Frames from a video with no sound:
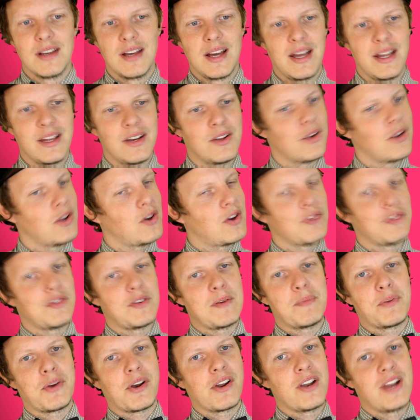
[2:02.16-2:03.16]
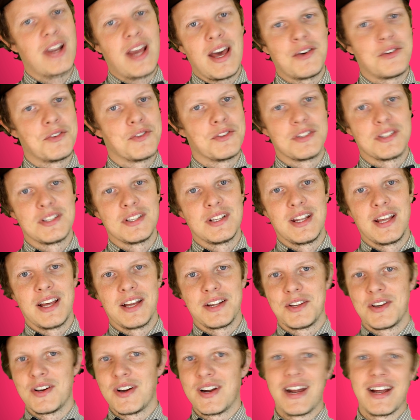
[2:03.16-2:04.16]
I don't know if I'm pronouncing
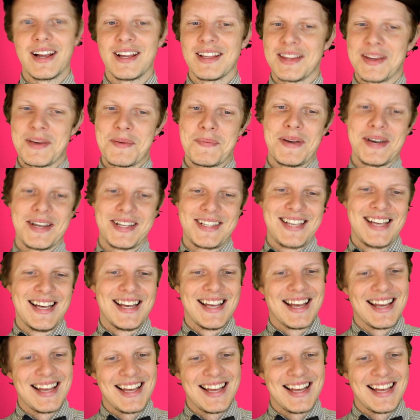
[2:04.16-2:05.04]
that correctly, but...